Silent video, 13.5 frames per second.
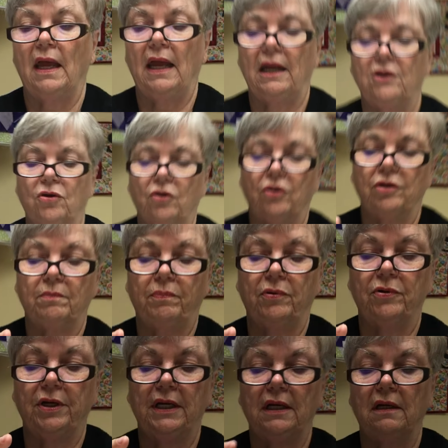and you're going to
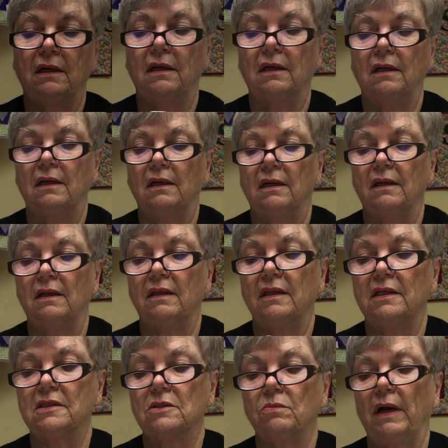put it
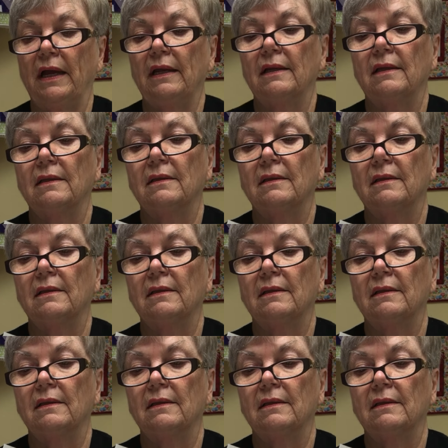this way.